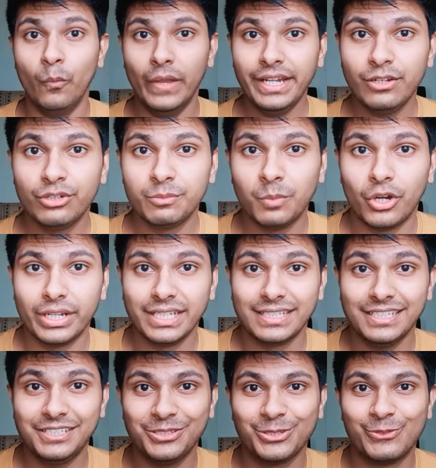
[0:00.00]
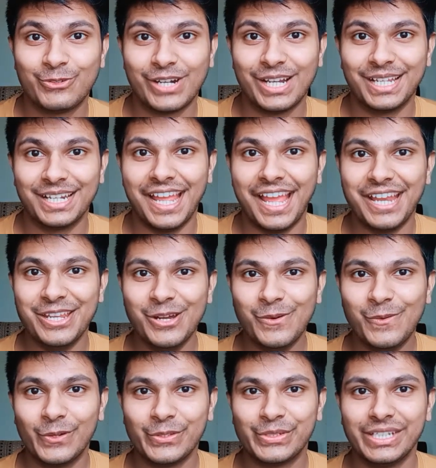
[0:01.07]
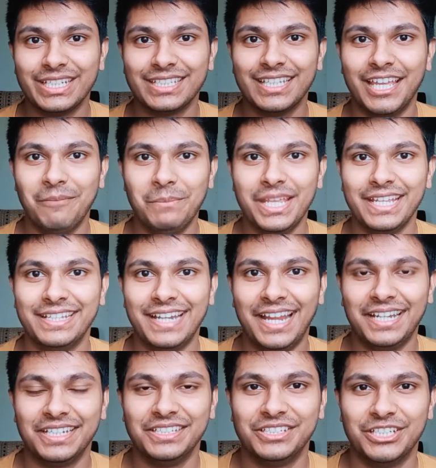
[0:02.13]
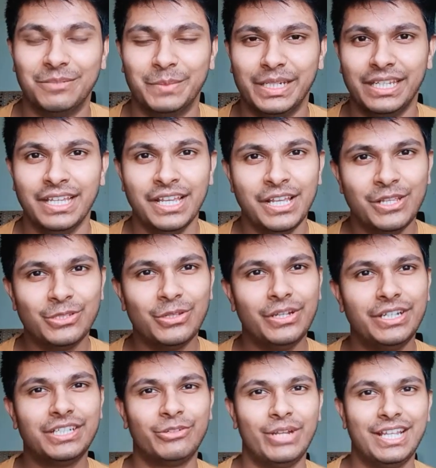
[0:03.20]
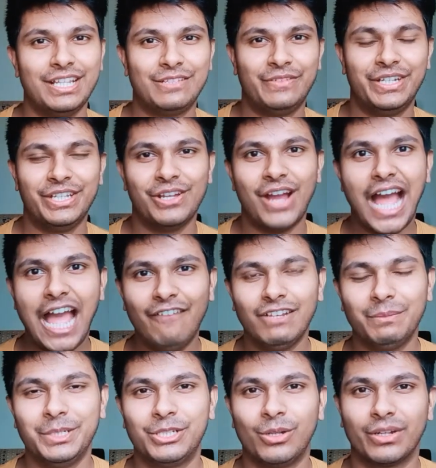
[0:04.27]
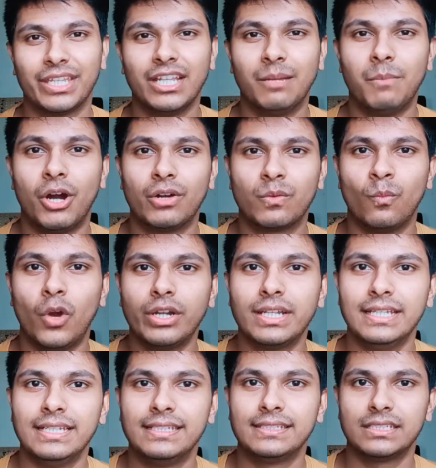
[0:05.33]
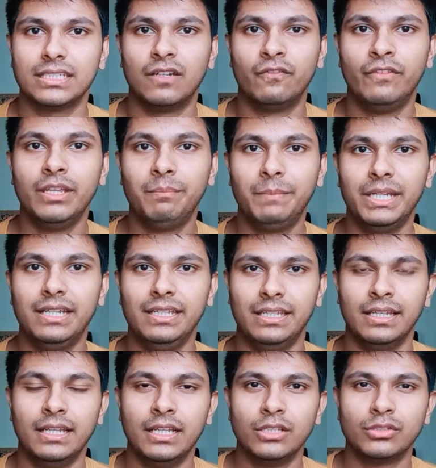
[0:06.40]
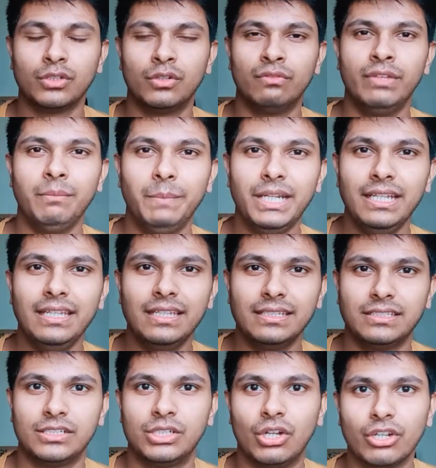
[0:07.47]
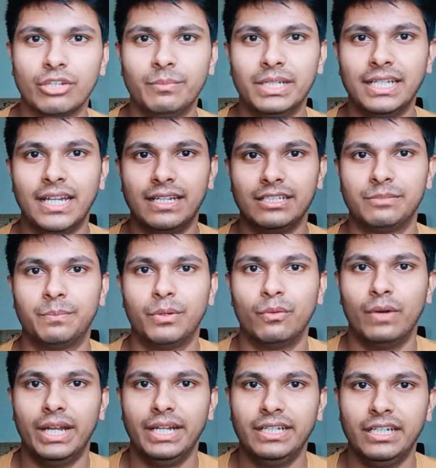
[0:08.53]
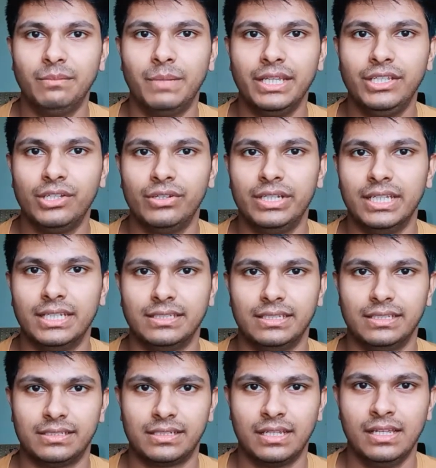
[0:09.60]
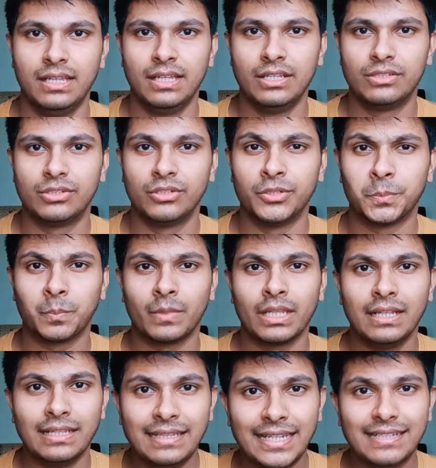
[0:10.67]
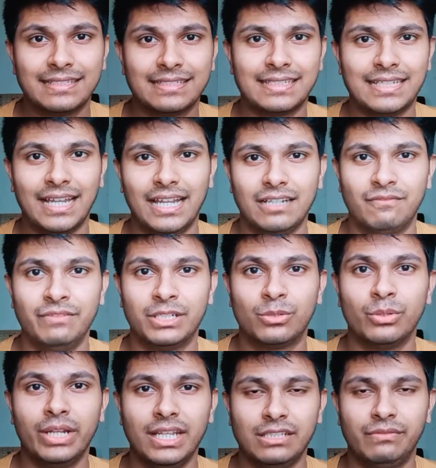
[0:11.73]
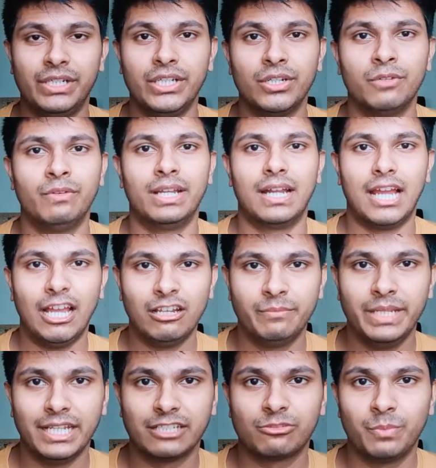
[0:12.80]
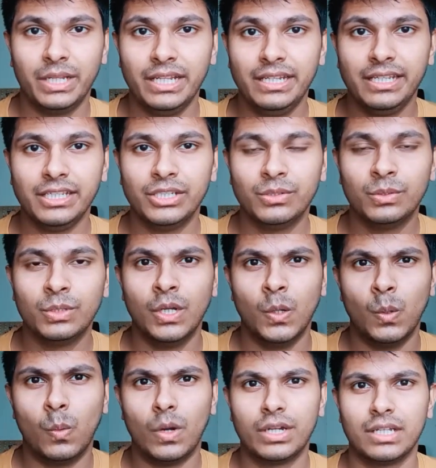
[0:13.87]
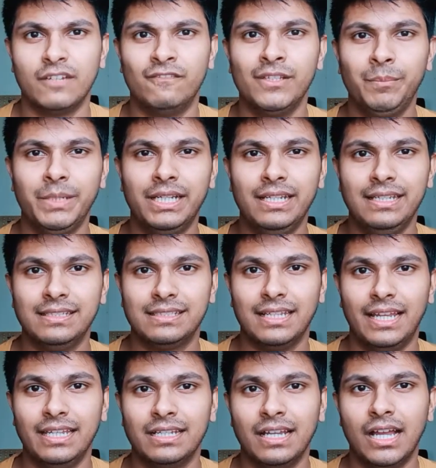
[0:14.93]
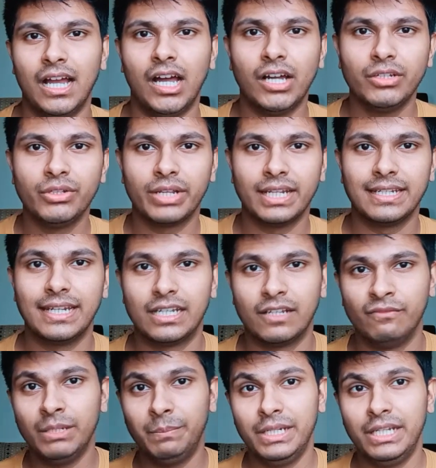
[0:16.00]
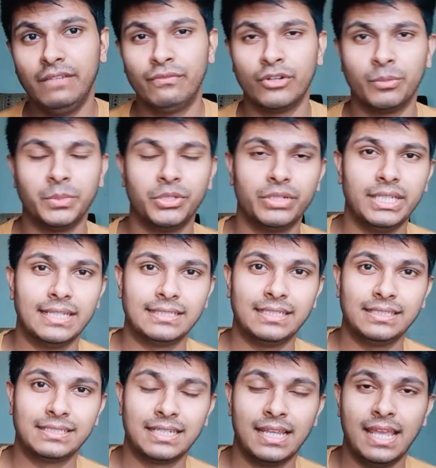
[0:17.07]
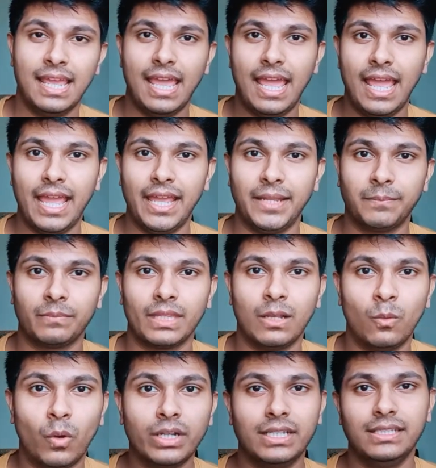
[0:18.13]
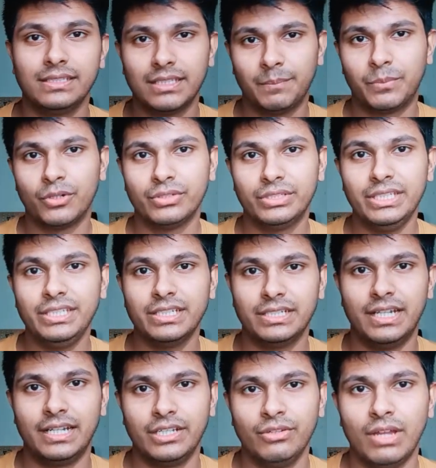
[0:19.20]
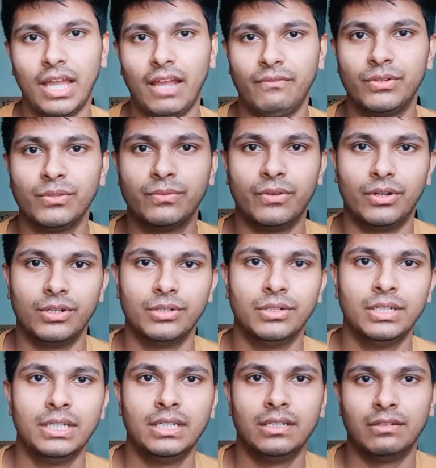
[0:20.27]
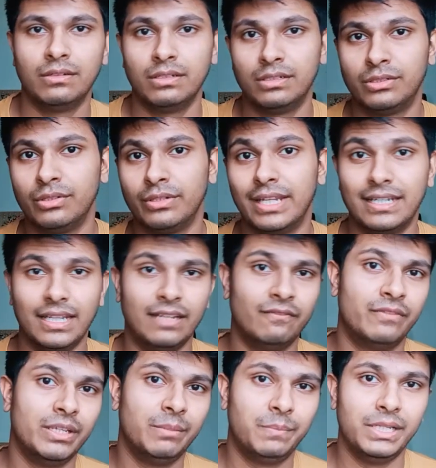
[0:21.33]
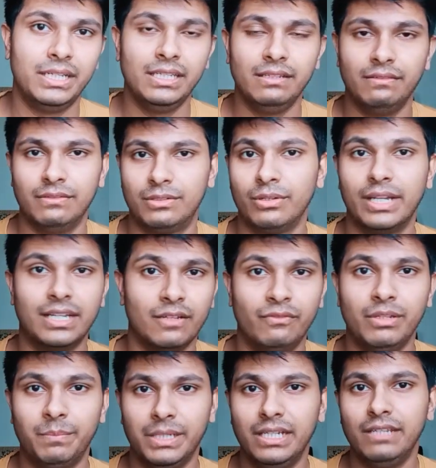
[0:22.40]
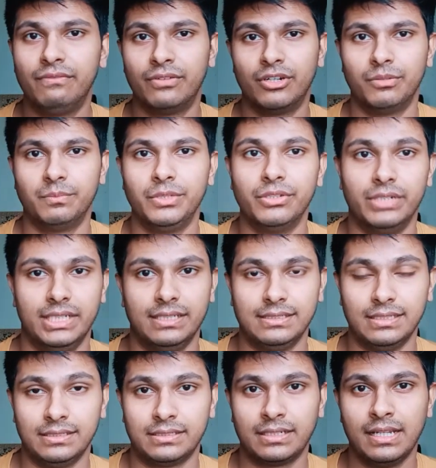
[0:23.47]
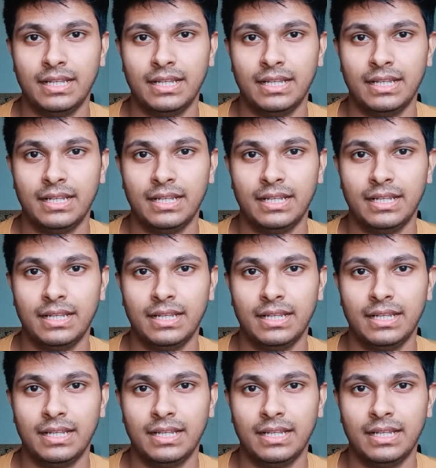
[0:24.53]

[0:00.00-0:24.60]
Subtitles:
good morning, this is Gufran and you're watching the MBA grad in Germany. So in today's video, I will be talking about what is a VPD. So VPD is a document that is provided by UNI-ASSIST. So let's start with today's video where I'll be explaining you what a VPD is like, how you can get a VPD from UNI-ASSIST, and what is the procedure that you have to follow to get a VPD from UNI-ASSIST.